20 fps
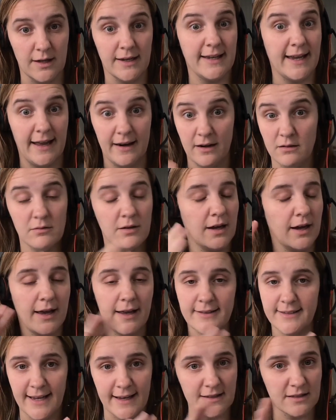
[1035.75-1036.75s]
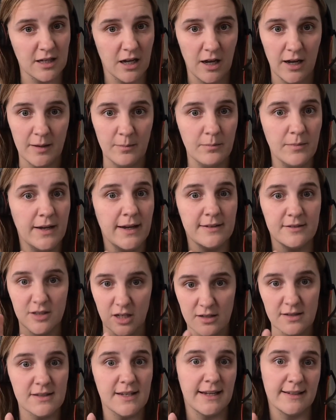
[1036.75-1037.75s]
Again, it takes time. It
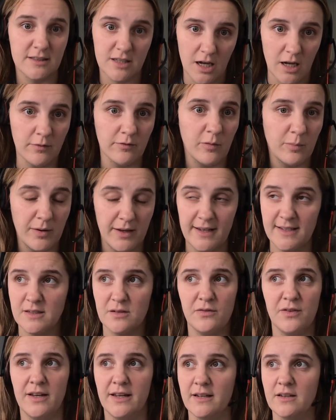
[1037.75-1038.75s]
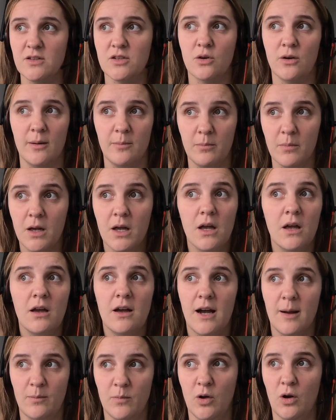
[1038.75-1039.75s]
does take time for players to fit in, so
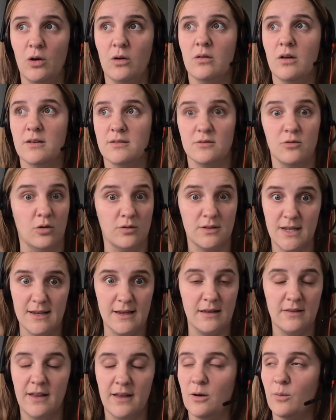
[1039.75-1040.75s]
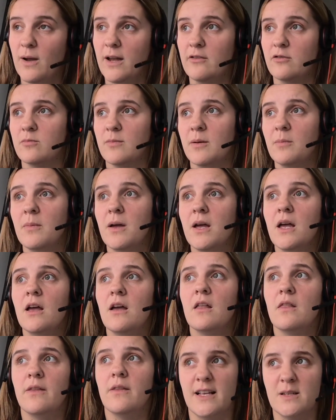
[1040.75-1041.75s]
I'm not taking that away from him.
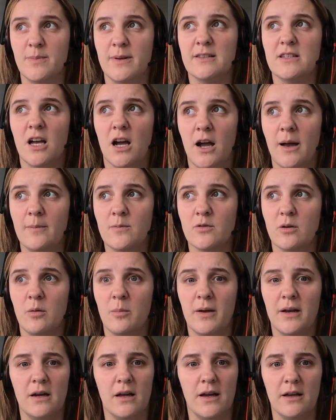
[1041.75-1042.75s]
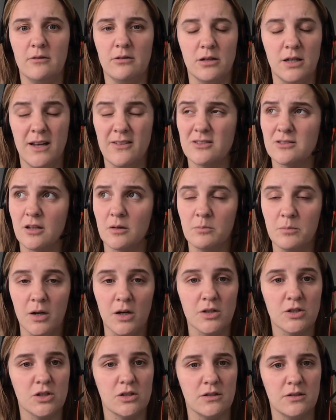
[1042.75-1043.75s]
There has been times where I'm a bit like, well, you haven't done
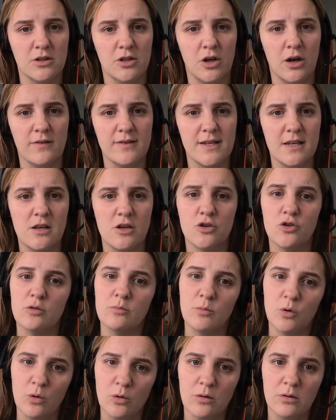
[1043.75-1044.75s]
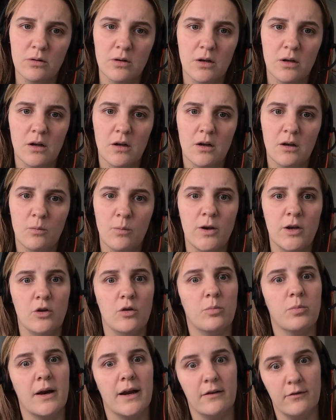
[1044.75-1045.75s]
much, and I've seen you do more when you were
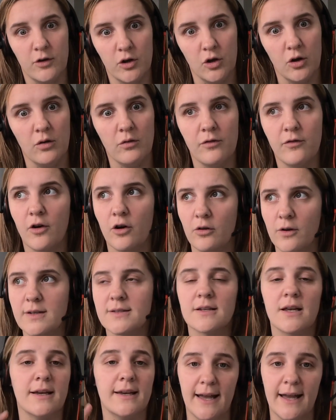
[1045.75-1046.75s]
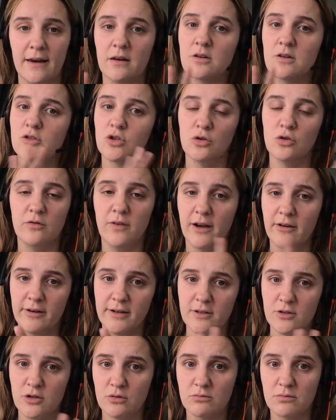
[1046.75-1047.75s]
playing for Nottingham Forest. Again, two
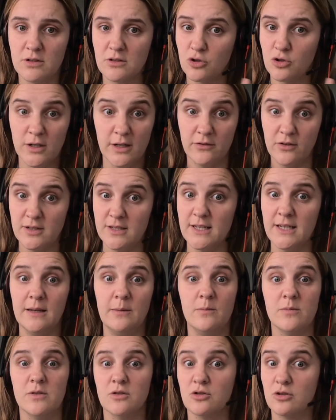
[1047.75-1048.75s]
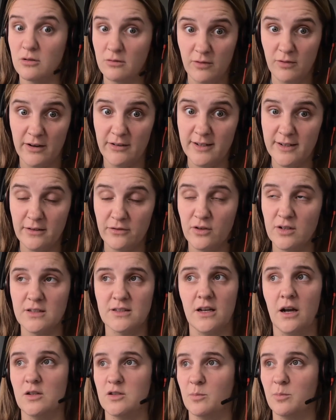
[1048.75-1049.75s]
different teams, two very different
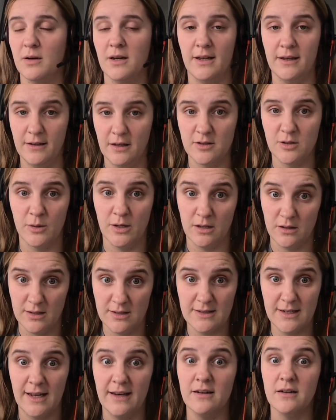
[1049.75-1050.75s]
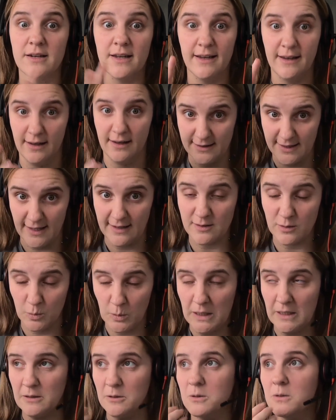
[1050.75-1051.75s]
styles of play, so I understand it takes a
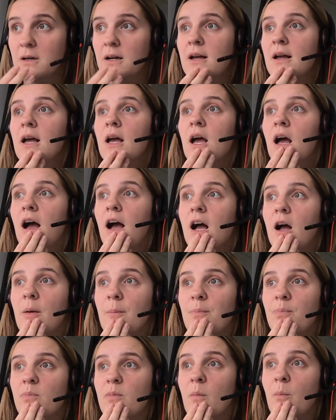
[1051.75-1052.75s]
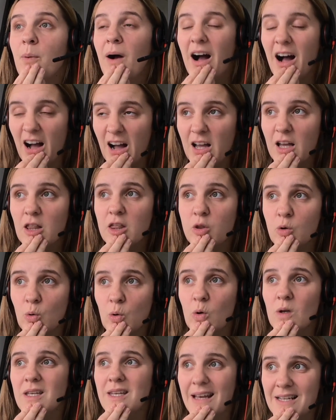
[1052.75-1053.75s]
while. But I
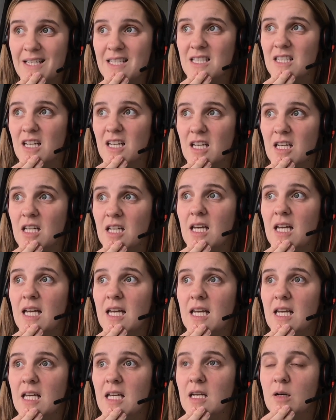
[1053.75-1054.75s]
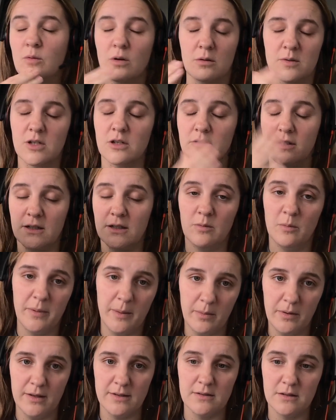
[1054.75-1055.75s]
thought yesterday when
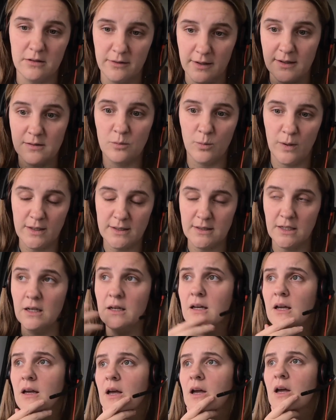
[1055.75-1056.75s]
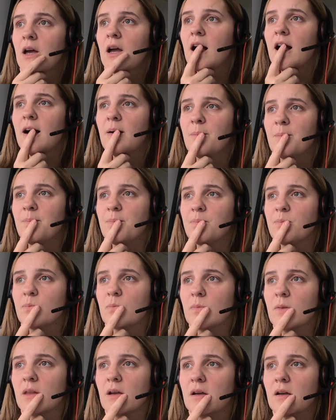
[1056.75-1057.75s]
people listen to this, Wednesday,
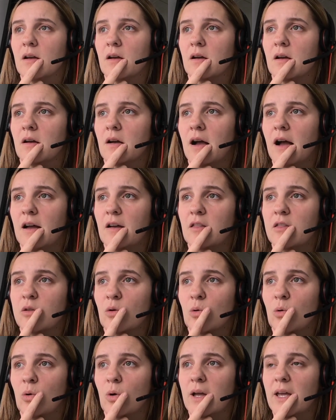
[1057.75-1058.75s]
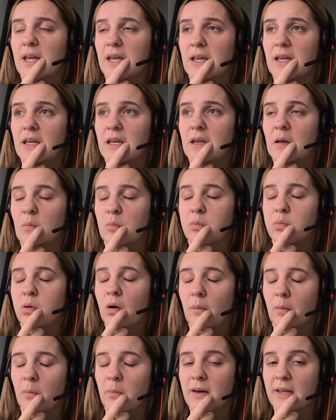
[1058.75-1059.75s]
I thought he
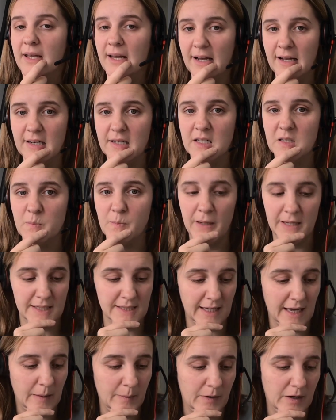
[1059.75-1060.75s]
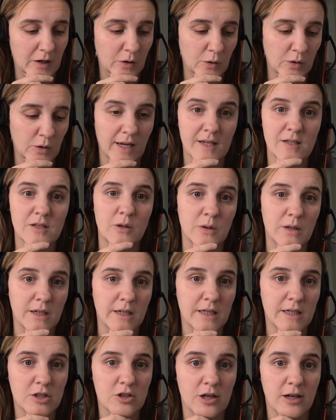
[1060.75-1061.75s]
probably had his best game in a Newcastle
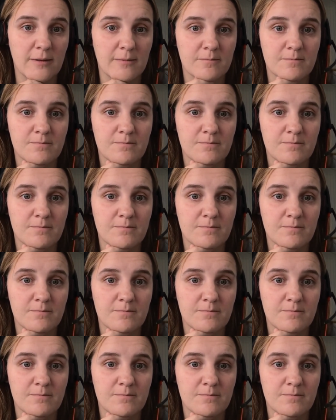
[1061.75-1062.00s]
United shirt.